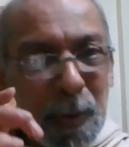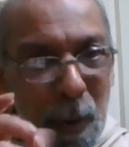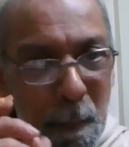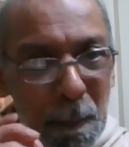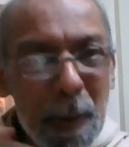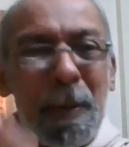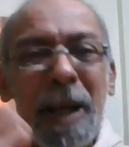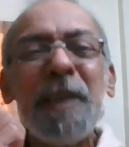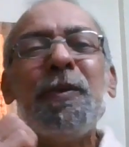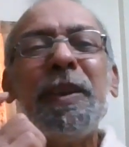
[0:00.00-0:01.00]

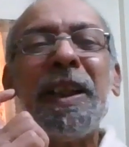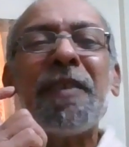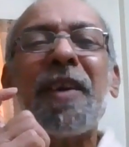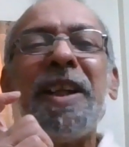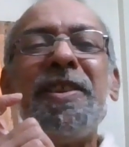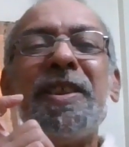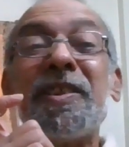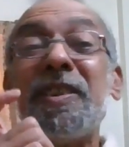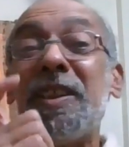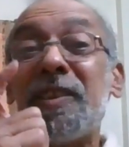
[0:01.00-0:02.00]
compromise with that
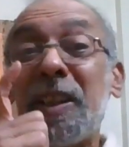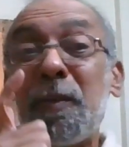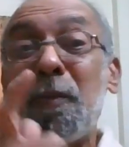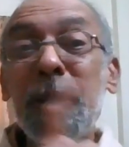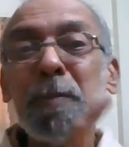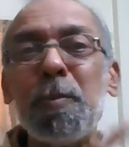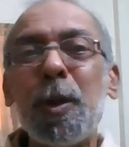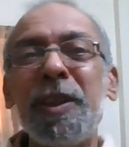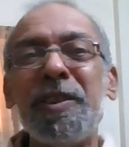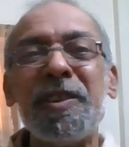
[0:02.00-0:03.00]
righteousness at one
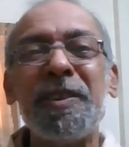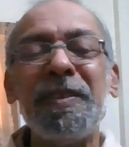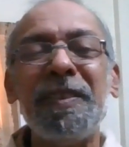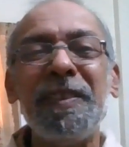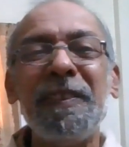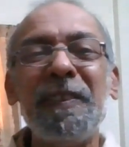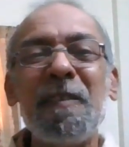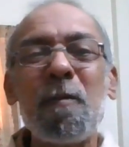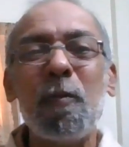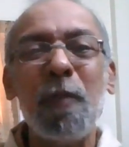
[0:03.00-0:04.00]
point.
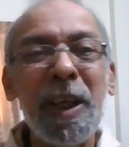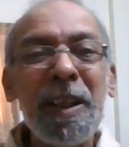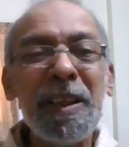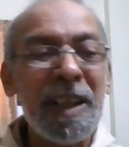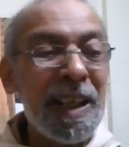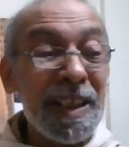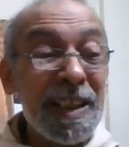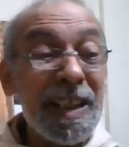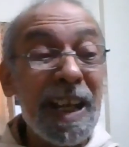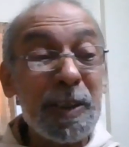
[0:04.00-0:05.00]
When
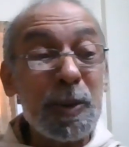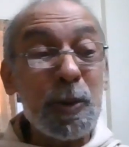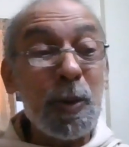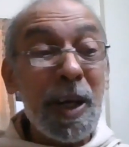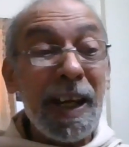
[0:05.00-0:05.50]
he had to